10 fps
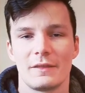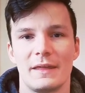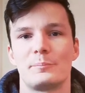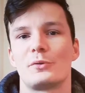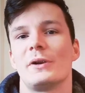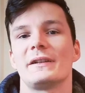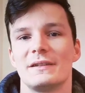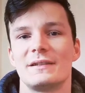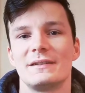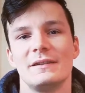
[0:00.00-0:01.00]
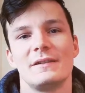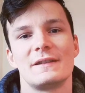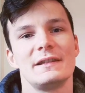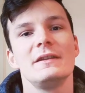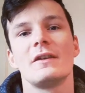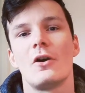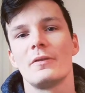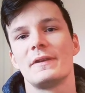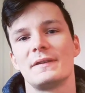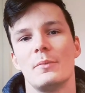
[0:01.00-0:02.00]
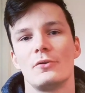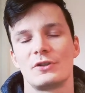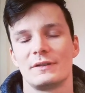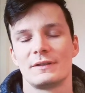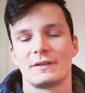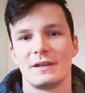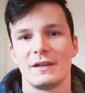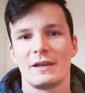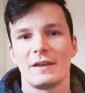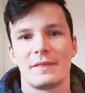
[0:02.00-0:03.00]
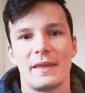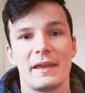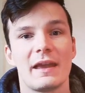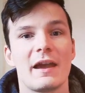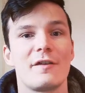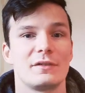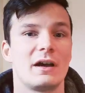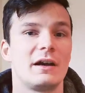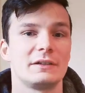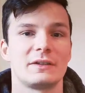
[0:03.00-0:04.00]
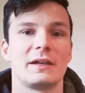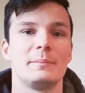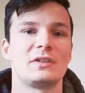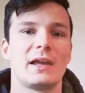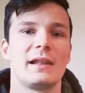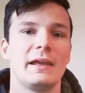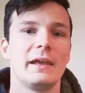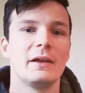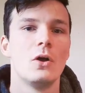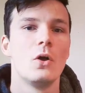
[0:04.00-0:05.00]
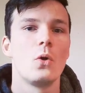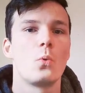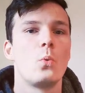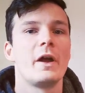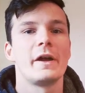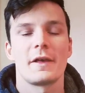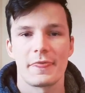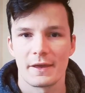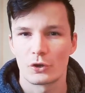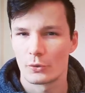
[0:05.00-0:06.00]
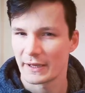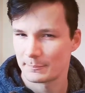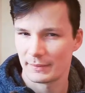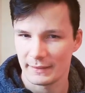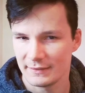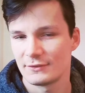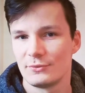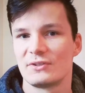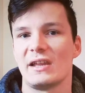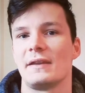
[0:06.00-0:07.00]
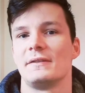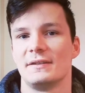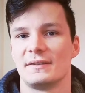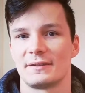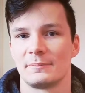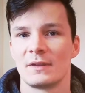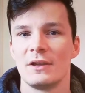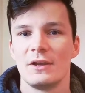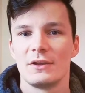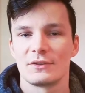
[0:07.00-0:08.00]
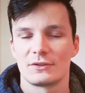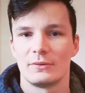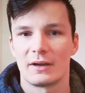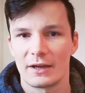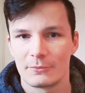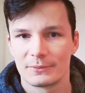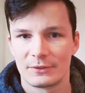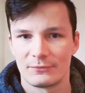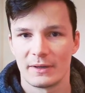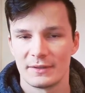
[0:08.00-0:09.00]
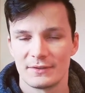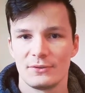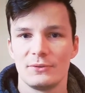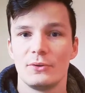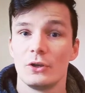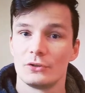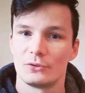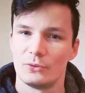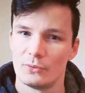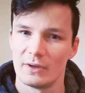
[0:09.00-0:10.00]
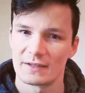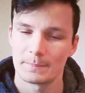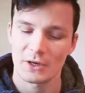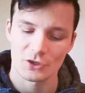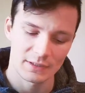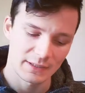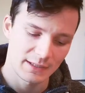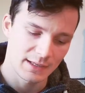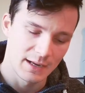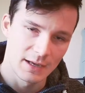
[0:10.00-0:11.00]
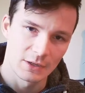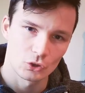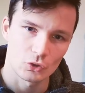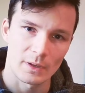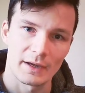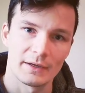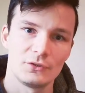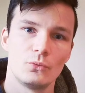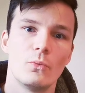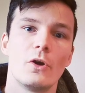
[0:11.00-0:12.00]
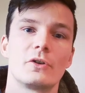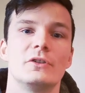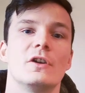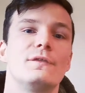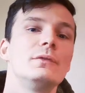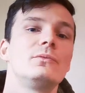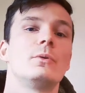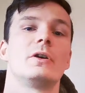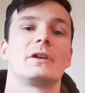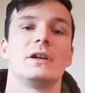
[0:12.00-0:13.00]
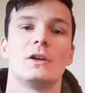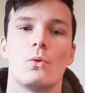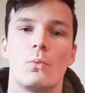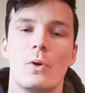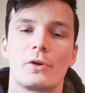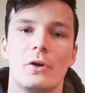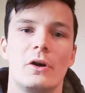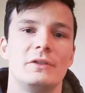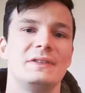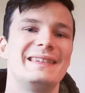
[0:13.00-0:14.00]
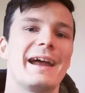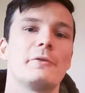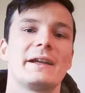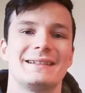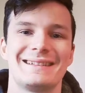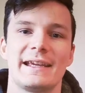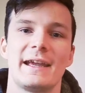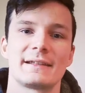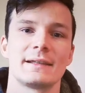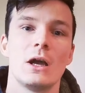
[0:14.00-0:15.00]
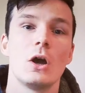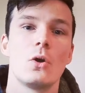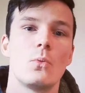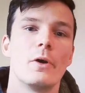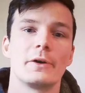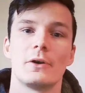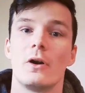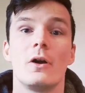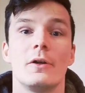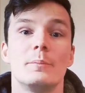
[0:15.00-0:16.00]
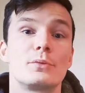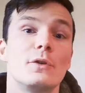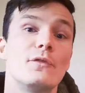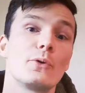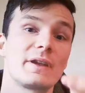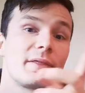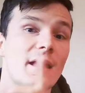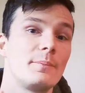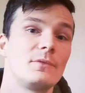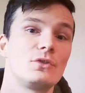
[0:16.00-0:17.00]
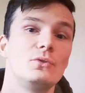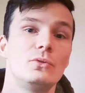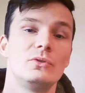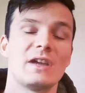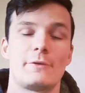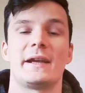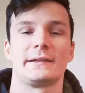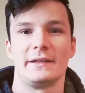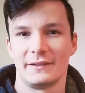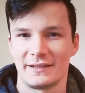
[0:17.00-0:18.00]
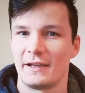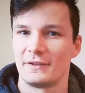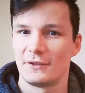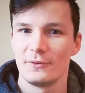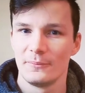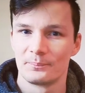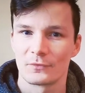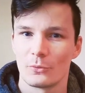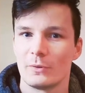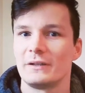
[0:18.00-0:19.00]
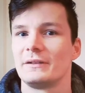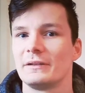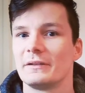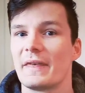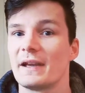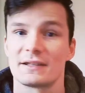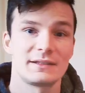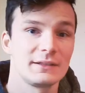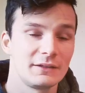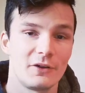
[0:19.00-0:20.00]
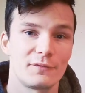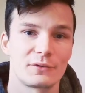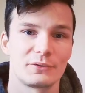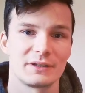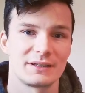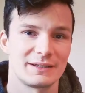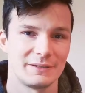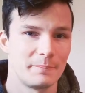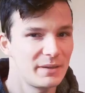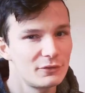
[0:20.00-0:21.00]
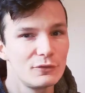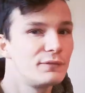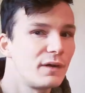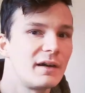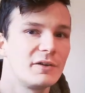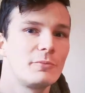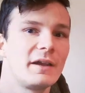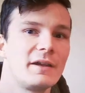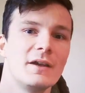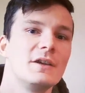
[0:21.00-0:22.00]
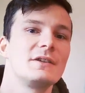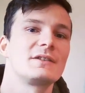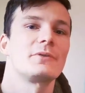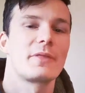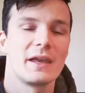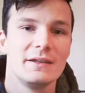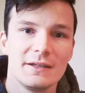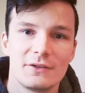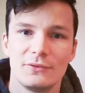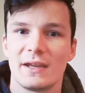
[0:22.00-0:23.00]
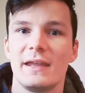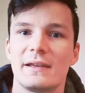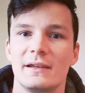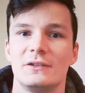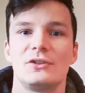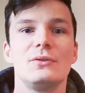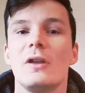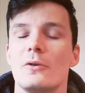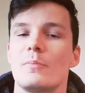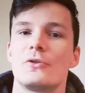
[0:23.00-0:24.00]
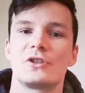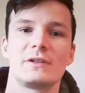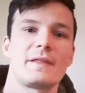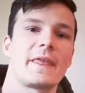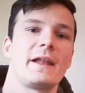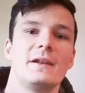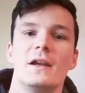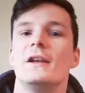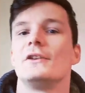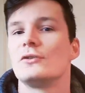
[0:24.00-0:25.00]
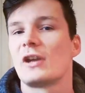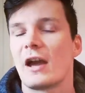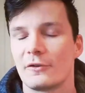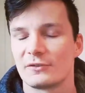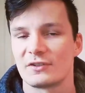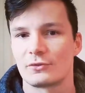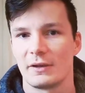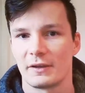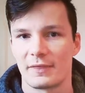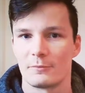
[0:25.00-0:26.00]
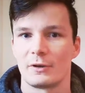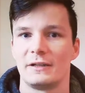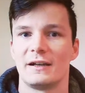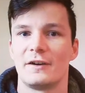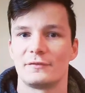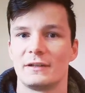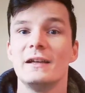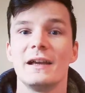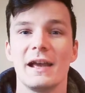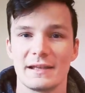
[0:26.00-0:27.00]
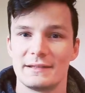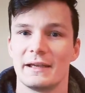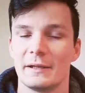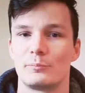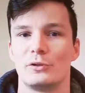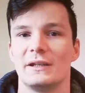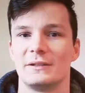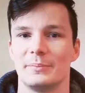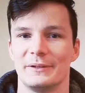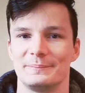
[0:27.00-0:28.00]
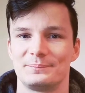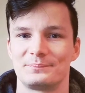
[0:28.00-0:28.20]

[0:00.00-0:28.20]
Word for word: that practiced in seeing all these motions, they have a hard time telling where the correct place to stand is. So I would advise you to especially try to work on your footwork, work on direct attacks, work on provoking them to directly attack you while they are still, of course, a bit too far away. So they need to take a too long motion and then you counter strike them right after as they get predictable.